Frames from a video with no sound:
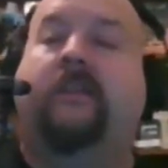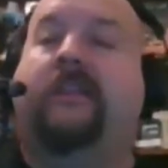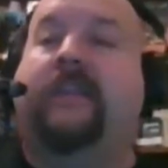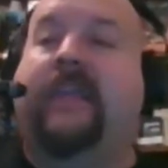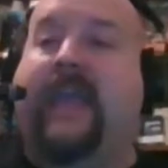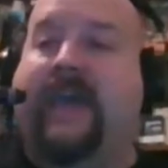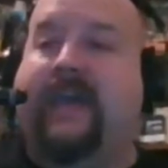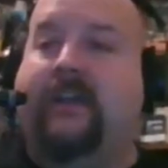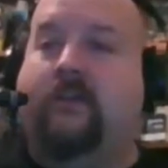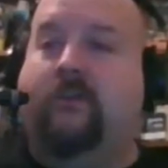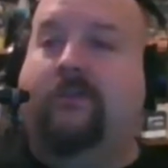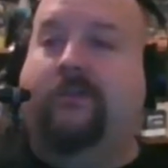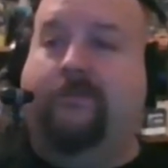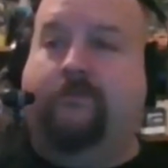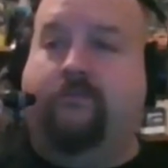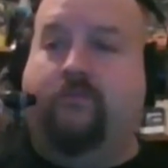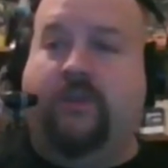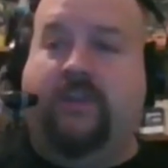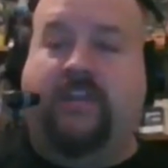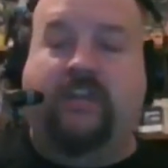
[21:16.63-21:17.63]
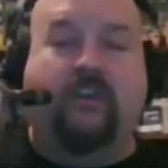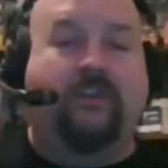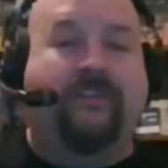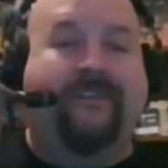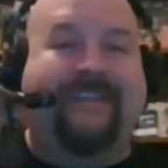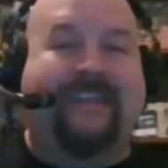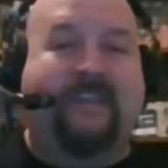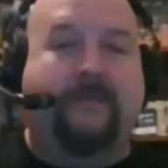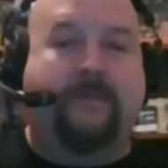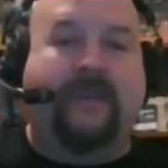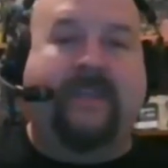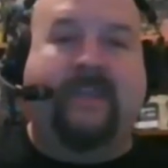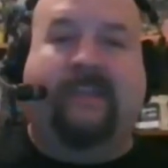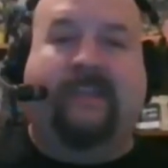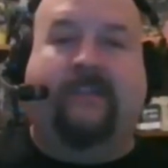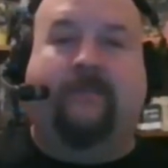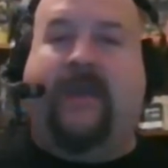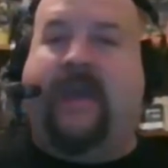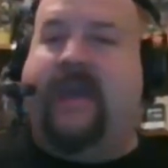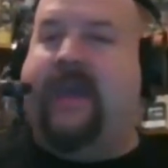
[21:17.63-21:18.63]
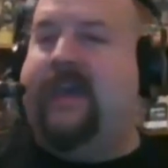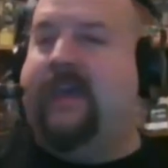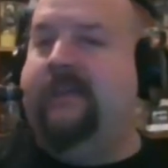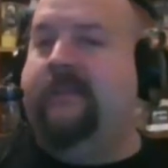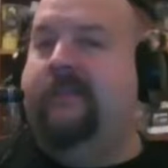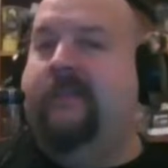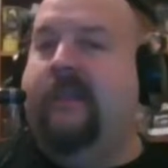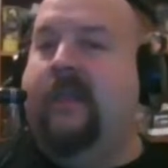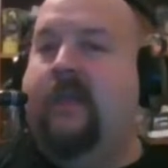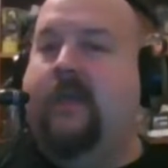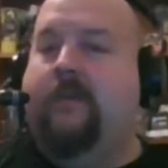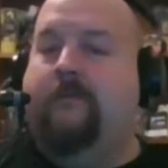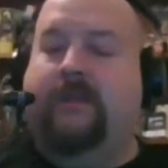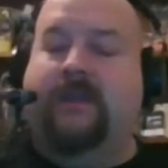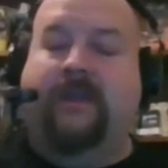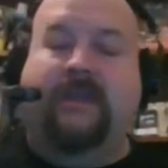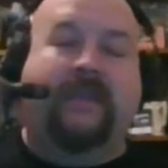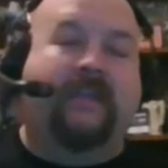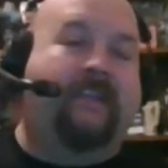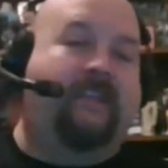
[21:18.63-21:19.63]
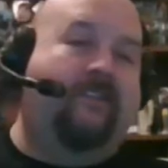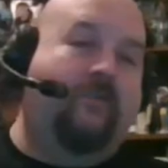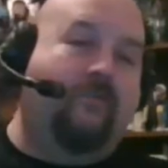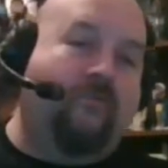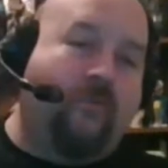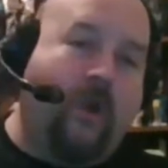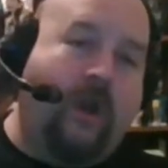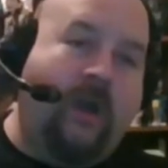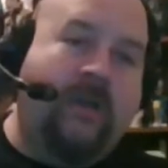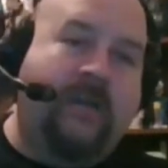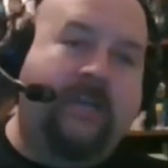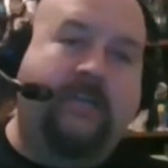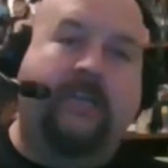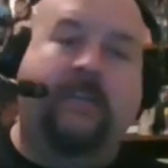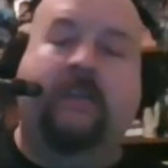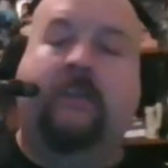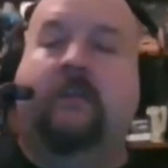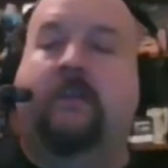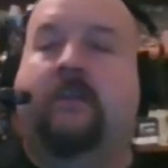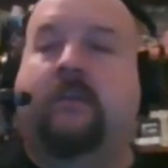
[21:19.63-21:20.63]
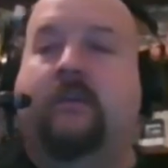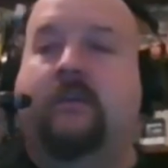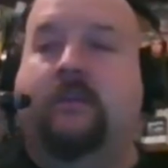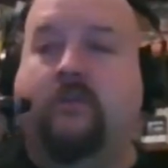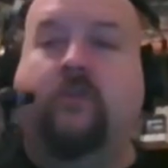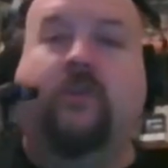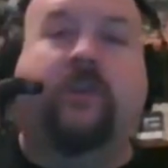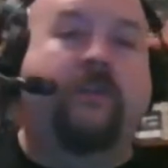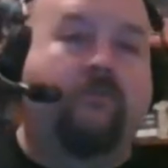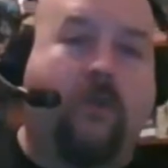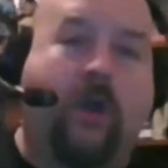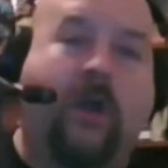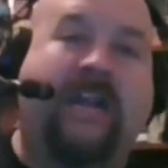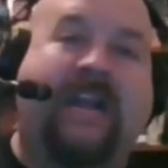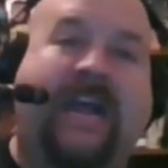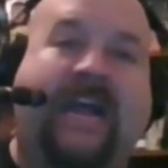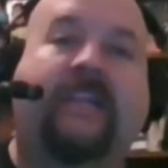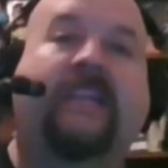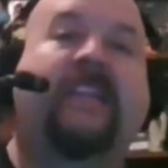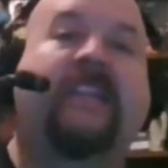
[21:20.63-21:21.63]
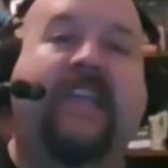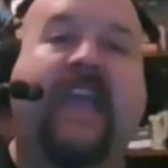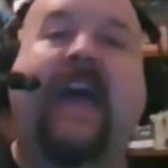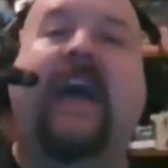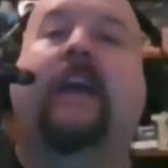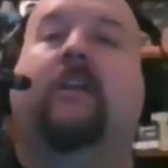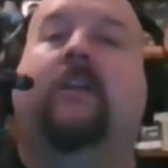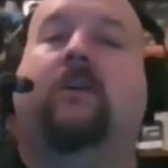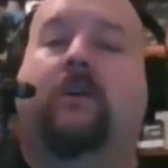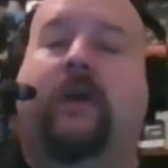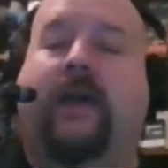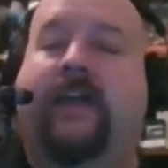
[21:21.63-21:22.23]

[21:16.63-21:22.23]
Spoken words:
Seattle is a pretty good team against the pass, but against the run, you can run on Seattle.